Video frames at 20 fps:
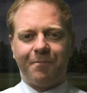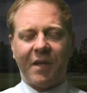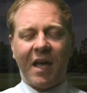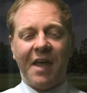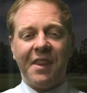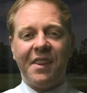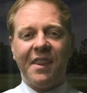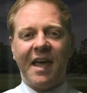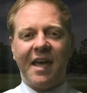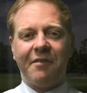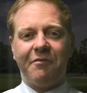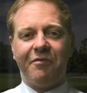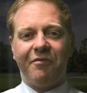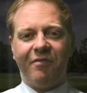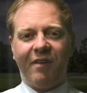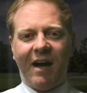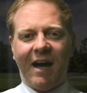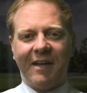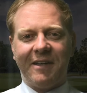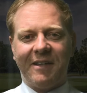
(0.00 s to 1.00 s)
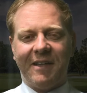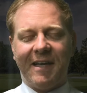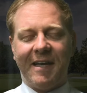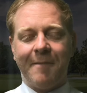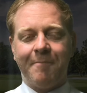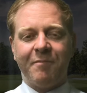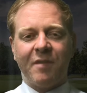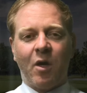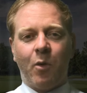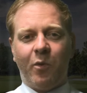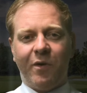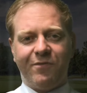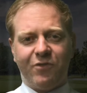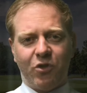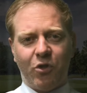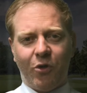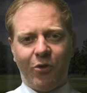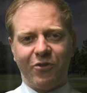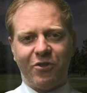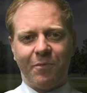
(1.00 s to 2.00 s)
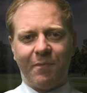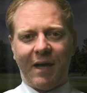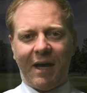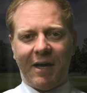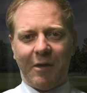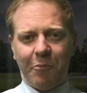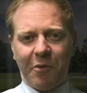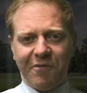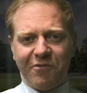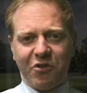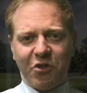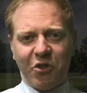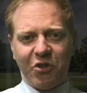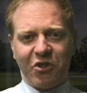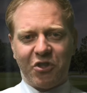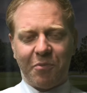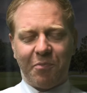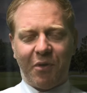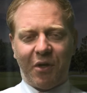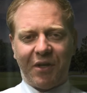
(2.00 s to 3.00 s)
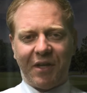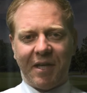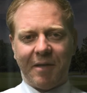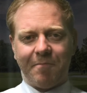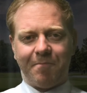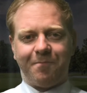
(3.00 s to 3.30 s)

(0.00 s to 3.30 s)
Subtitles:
And then finally, we've touched upon it.